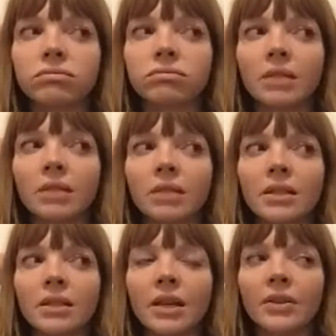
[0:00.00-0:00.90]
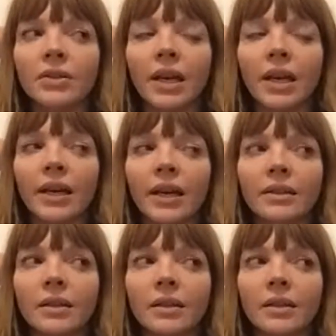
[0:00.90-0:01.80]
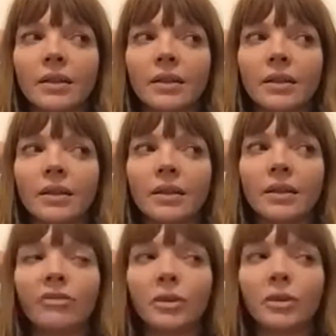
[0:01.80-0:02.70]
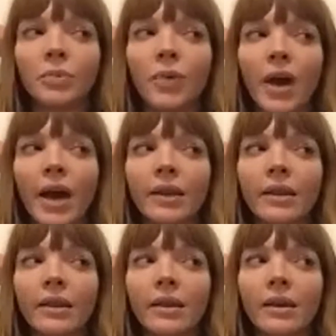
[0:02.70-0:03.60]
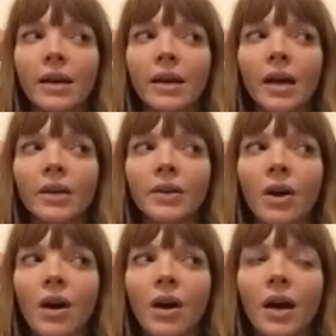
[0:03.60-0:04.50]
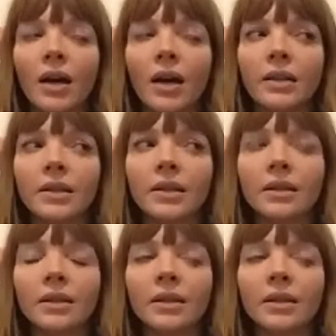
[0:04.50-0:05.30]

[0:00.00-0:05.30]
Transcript: until you get a full breath, a yawn,